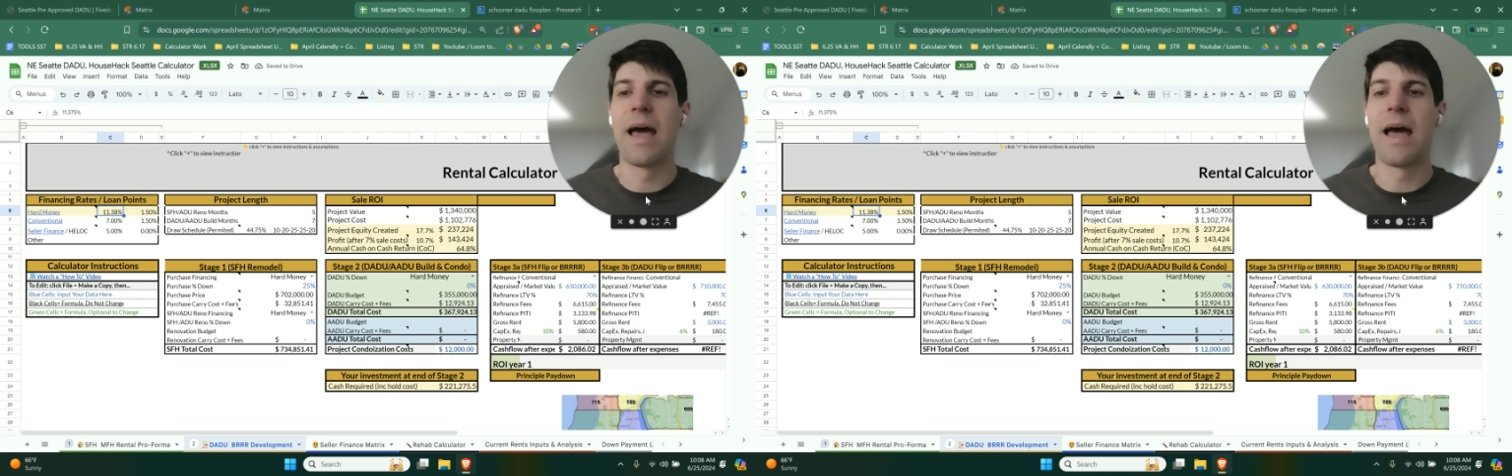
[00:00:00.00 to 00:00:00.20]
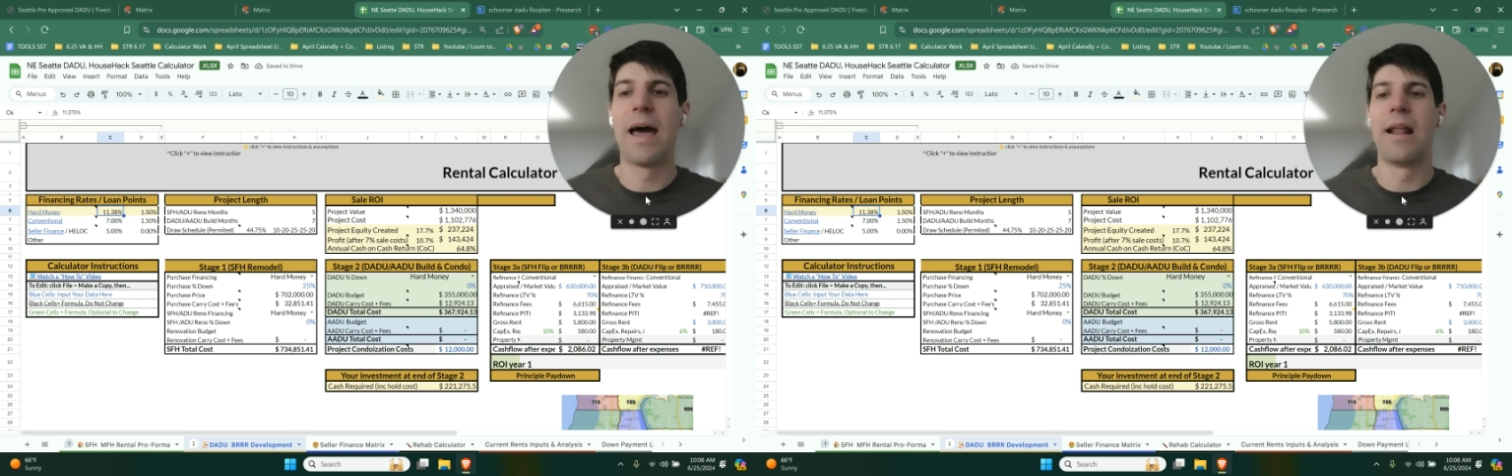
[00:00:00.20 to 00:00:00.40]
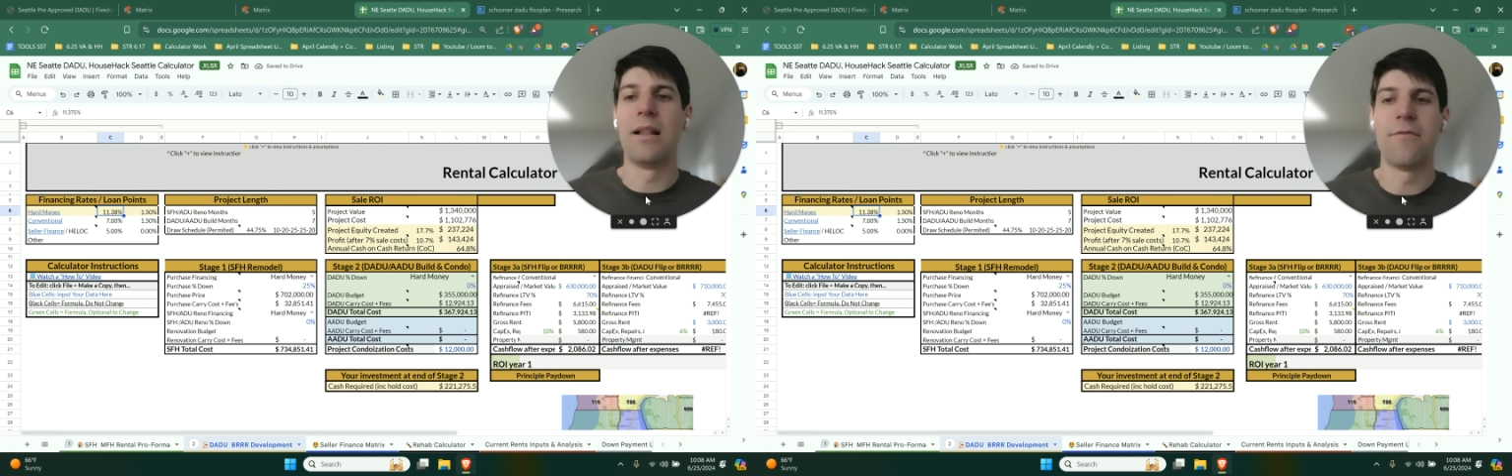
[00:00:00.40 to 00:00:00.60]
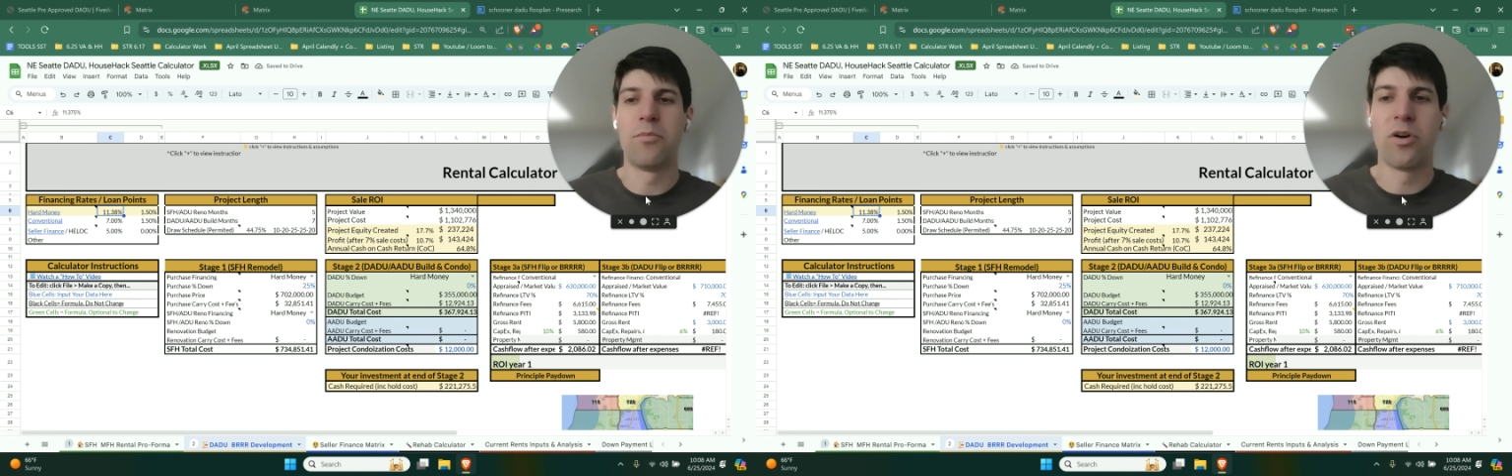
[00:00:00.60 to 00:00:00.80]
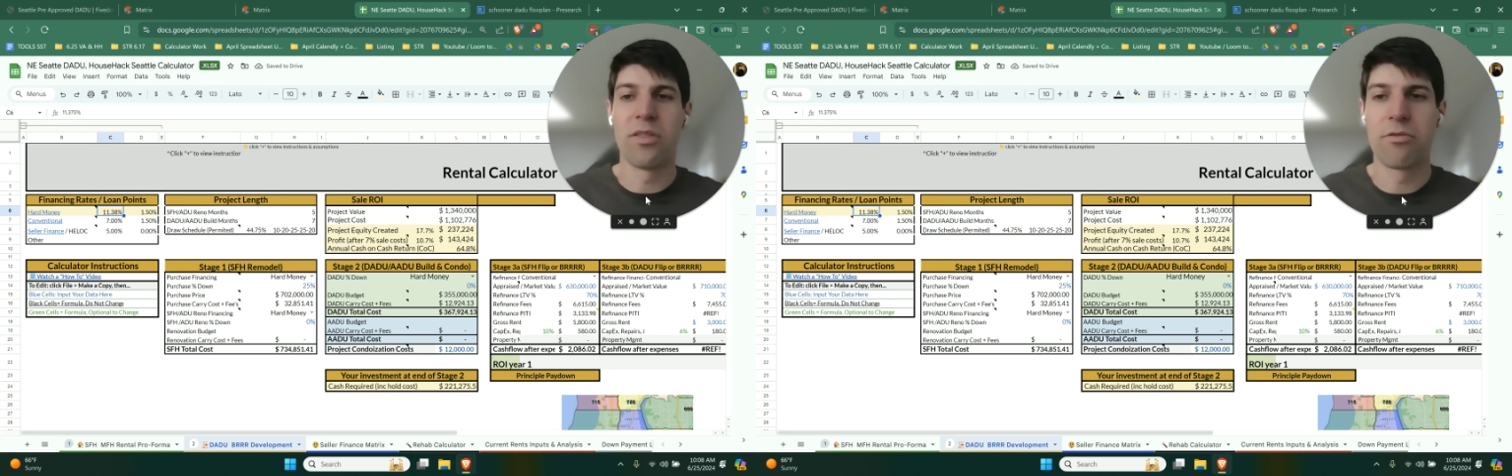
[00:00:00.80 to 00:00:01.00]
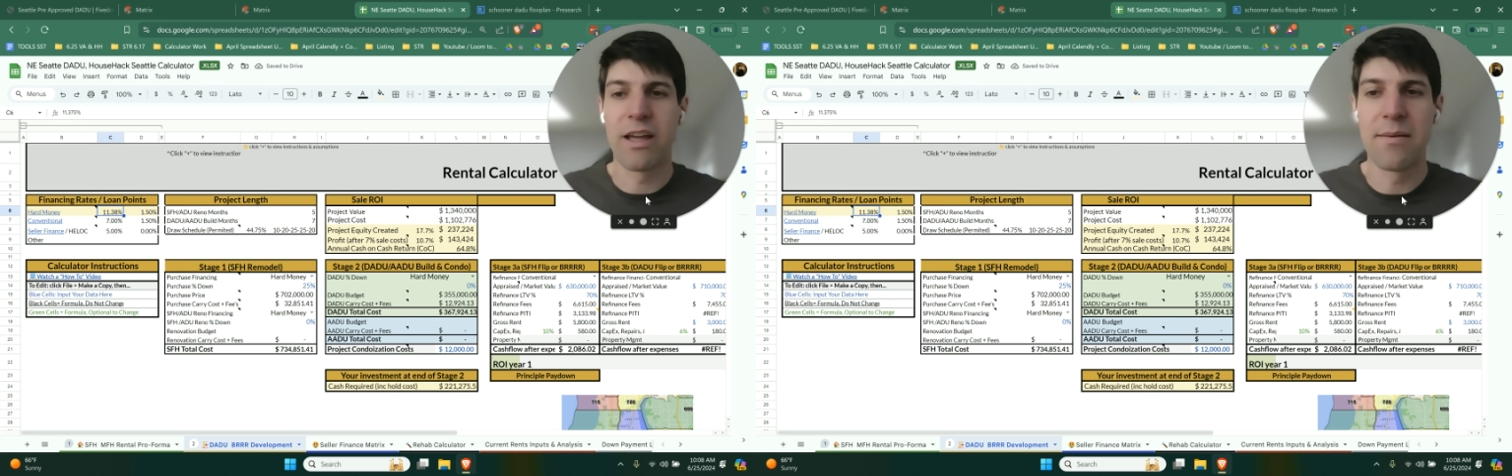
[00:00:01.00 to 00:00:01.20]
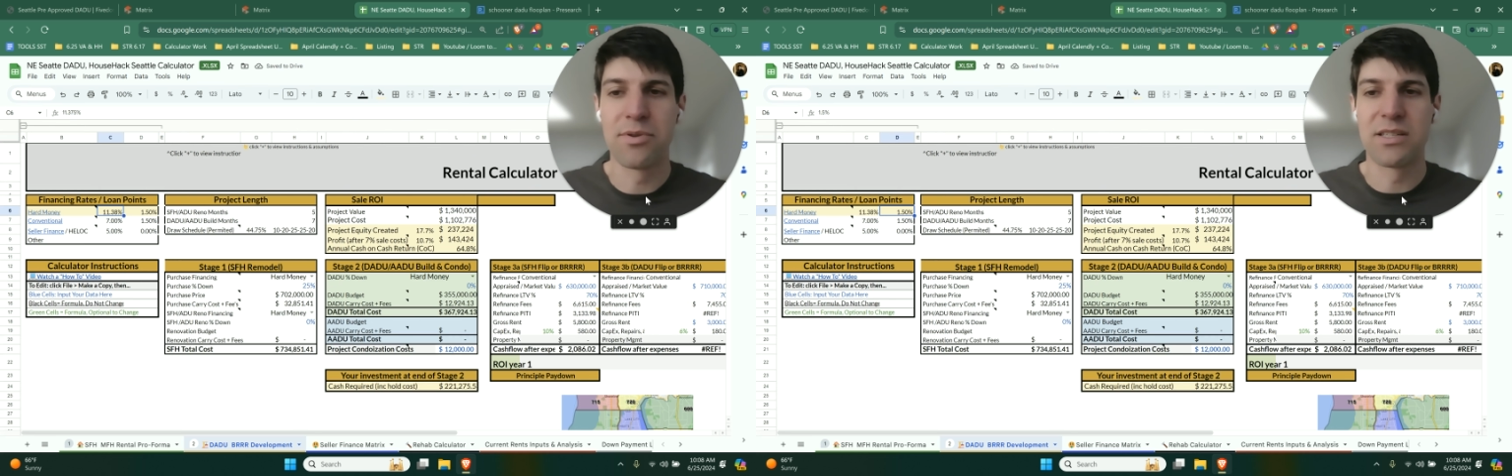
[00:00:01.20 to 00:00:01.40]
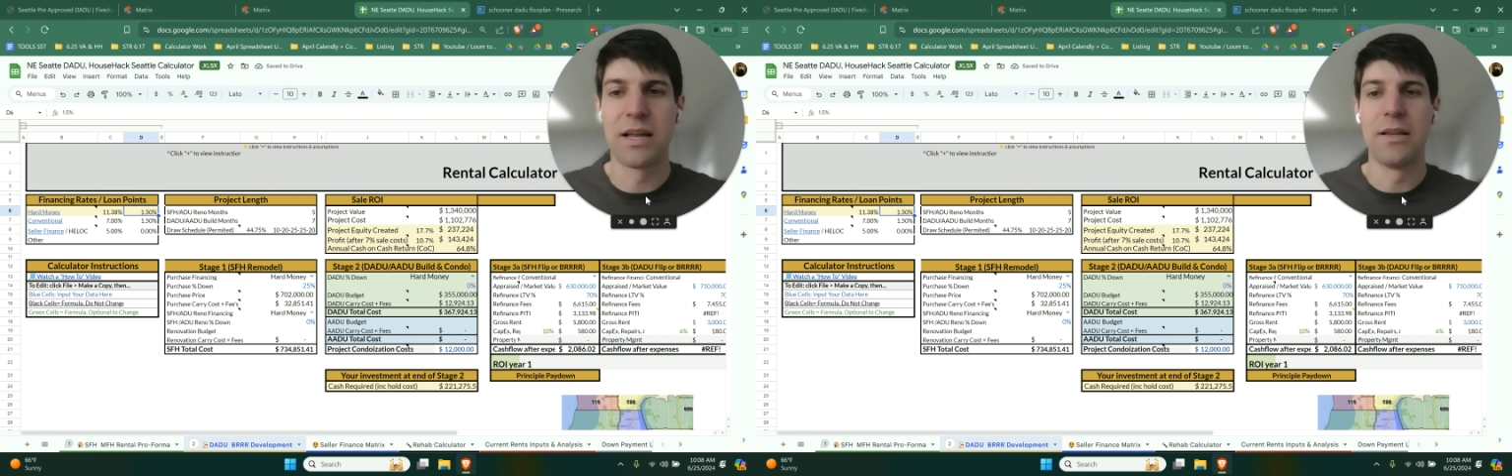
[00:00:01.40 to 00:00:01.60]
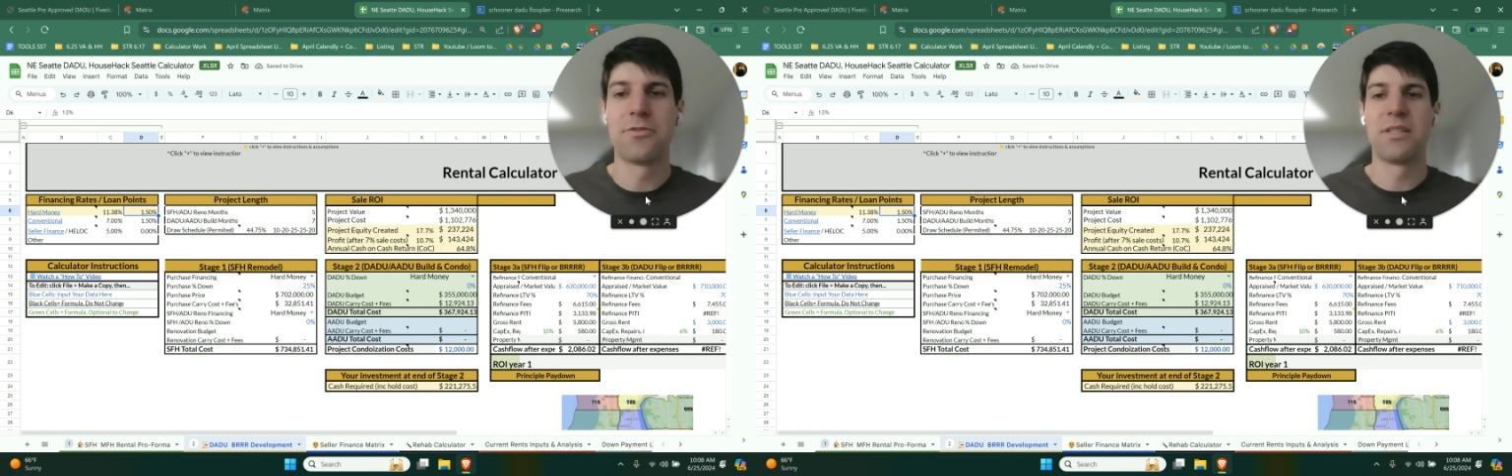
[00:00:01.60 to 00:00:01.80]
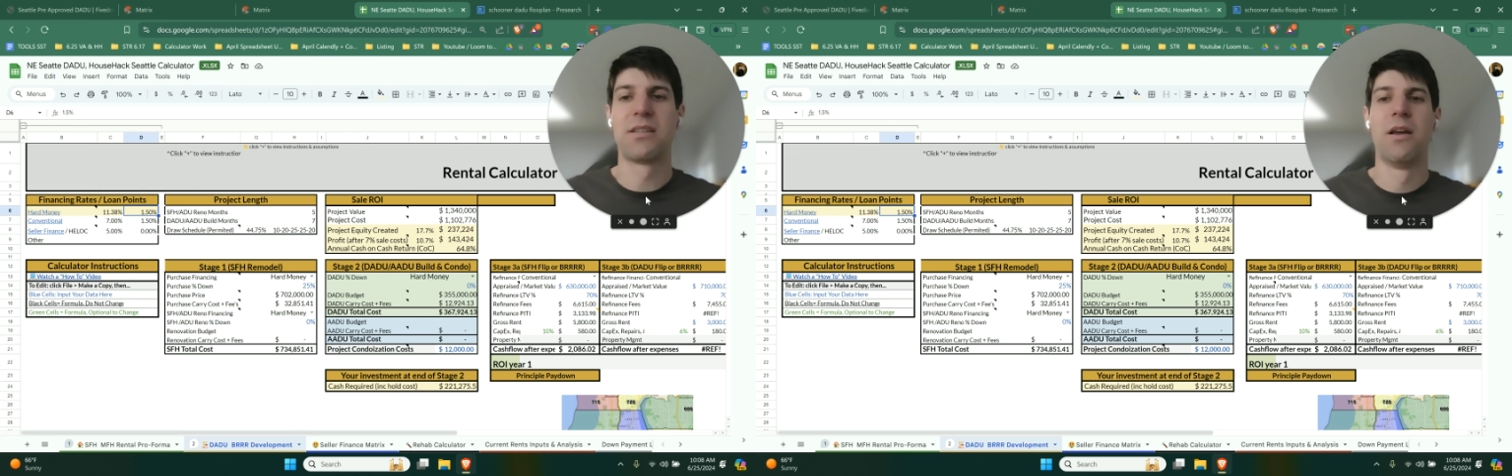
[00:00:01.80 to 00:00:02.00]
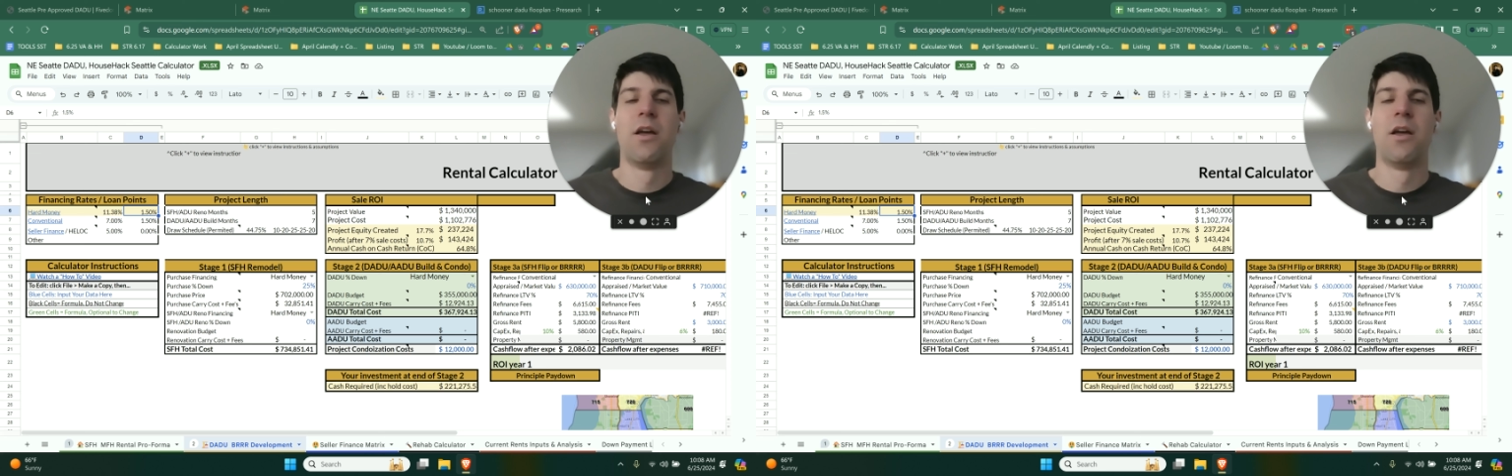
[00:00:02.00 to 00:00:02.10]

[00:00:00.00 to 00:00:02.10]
at 11.38% interest